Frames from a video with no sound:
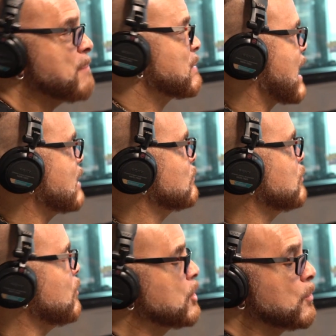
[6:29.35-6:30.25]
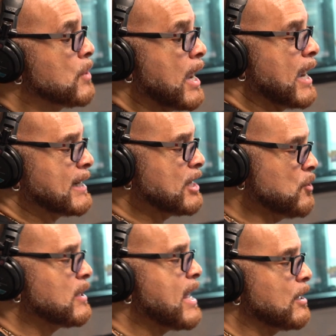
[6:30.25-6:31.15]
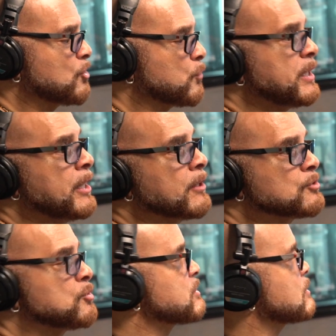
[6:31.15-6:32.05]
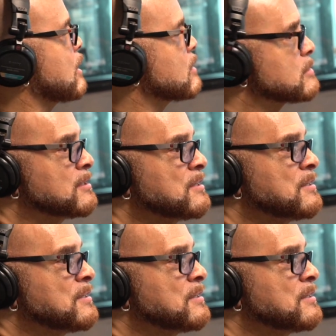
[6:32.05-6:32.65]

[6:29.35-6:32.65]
cat, but I don't know you. And I know a lot of 3-year superstars.